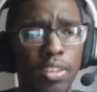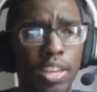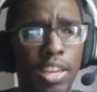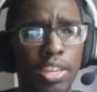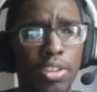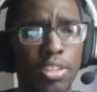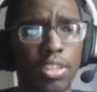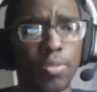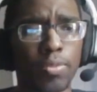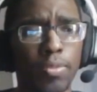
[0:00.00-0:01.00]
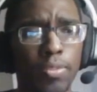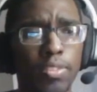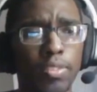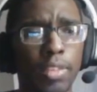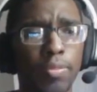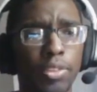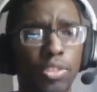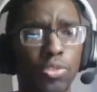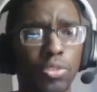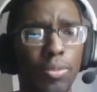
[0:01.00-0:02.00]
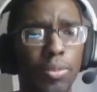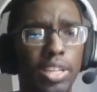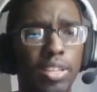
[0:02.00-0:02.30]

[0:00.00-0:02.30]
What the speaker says: Had not did it's that functional that way.